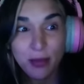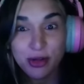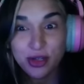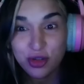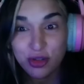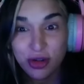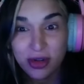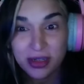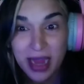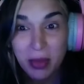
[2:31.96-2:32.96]
pretty sure they're going
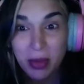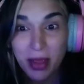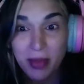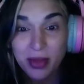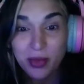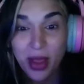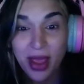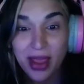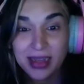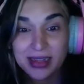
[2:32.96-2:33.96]
to take my baby
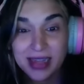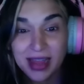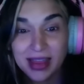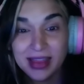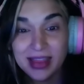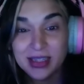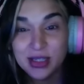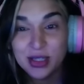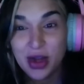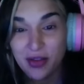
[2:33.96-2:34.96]
away because this
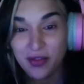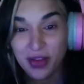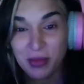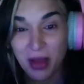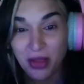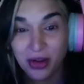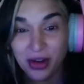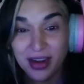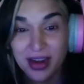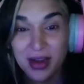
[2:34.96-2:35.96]
is an unfit mother